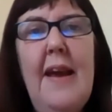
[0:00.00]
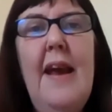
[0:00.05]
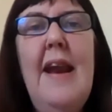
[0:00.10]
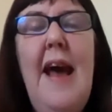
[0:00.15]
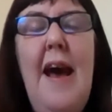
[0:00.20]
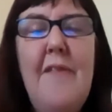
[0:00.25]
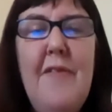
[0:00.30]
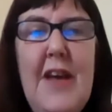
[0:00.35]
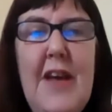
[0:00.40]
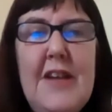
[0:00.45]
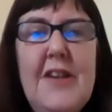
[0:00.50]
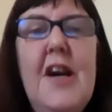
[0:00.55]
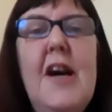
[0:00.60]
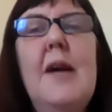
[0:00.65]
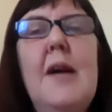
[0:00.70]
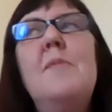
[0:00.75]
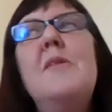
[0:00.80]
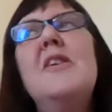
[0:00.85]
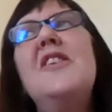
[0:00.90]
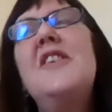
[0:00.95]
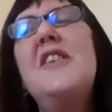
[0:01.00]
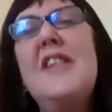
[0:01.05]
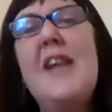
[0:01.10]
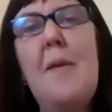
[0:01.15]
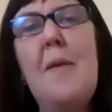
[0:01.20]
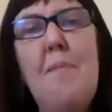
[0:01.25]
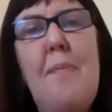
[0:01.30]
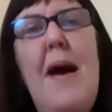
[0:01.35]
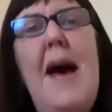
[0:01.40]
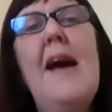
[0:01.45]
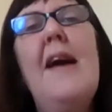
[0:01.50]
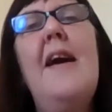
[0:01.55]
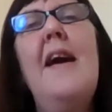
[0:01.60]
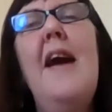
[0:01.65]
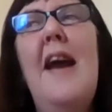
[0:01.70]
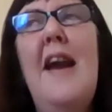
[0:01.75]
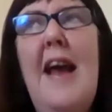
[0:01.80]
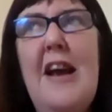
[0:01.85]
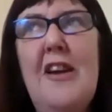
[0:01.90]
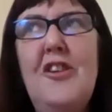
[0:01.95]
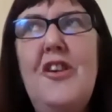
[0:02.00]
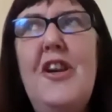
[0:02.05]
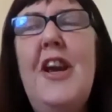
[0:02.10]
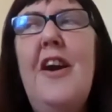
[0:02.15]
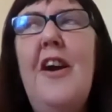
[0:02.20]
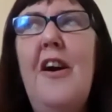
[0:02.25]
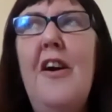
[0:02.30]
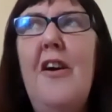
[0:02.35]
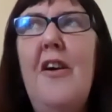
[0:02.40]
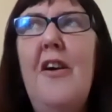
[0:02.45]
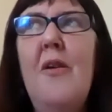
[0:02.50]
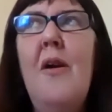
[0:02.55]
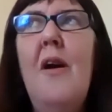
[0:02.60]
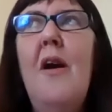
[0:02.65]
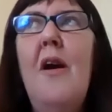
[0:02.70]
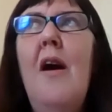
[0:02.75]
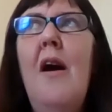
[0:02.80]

and have that time to step back and actually go,